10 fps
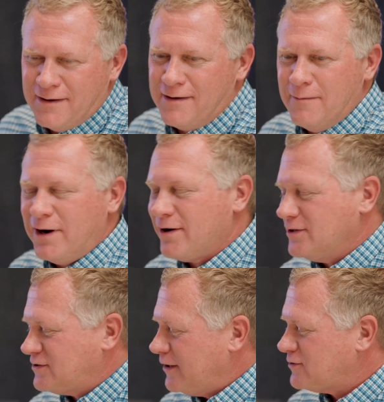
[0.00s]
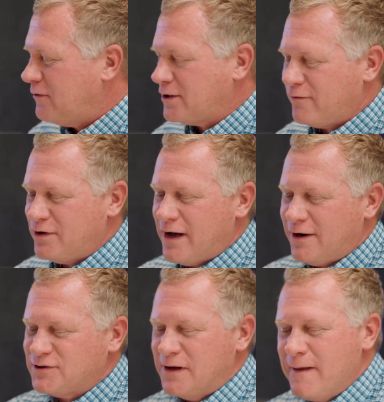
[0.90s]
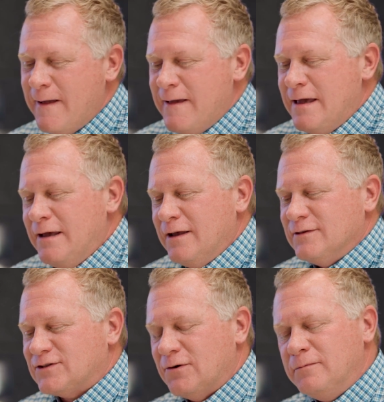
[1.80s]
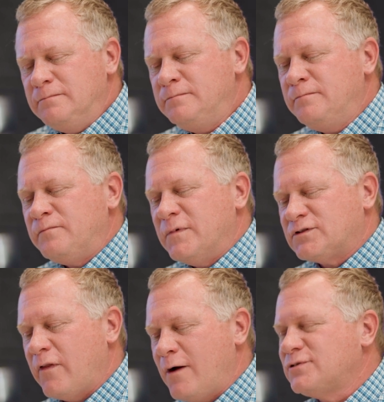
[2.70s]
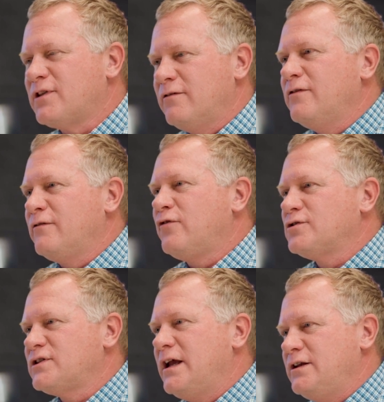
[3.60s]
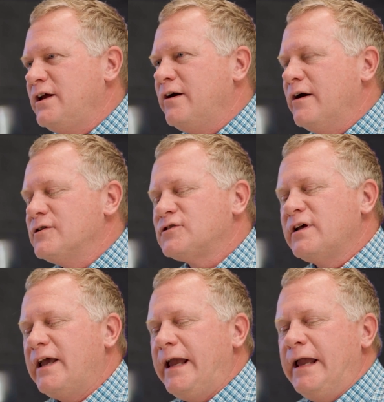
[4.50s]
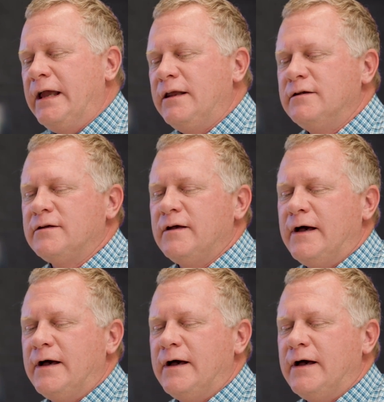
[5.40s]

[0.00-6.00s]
America's sales director for Donaldson? So that was the first 10 years. And